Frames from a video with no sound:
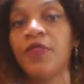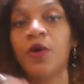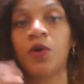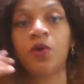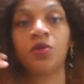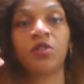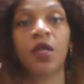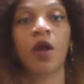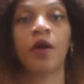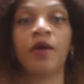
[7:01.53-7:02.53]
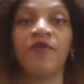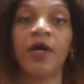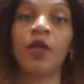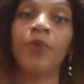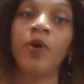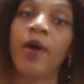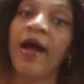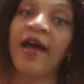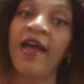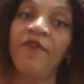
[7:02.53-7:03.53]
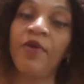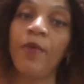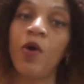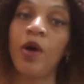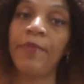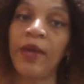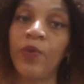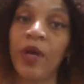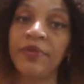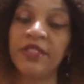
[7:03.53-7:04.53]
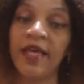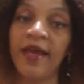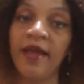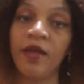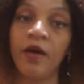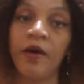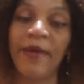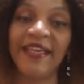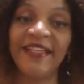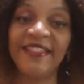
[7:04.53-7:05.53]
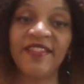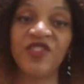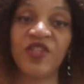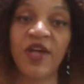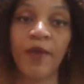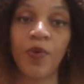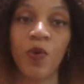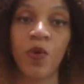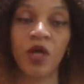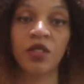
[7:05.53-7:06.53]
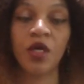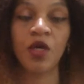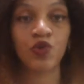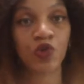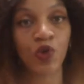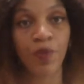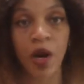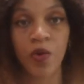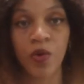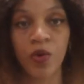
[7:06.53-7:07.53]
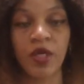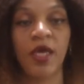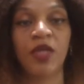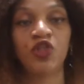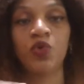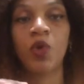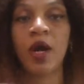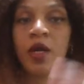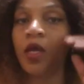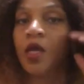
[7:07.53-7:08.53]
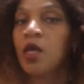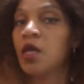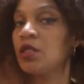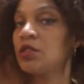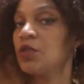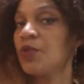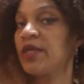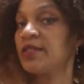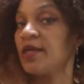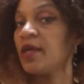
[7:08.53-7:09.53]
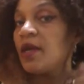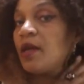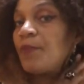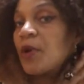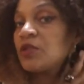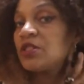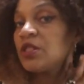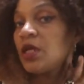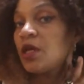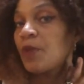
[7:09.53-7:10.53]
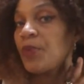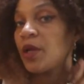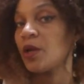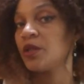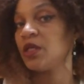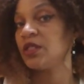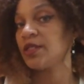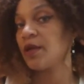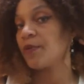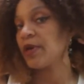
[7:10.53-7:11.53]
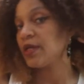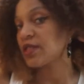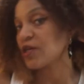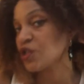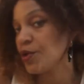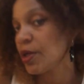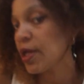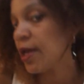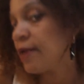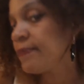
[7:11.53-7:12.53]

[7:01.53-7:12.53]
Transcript: those they are available I have them on my website uh, my Etsy shop on tomorrow in case you are interested in purchasing a pair of these earrings. I'll show you again.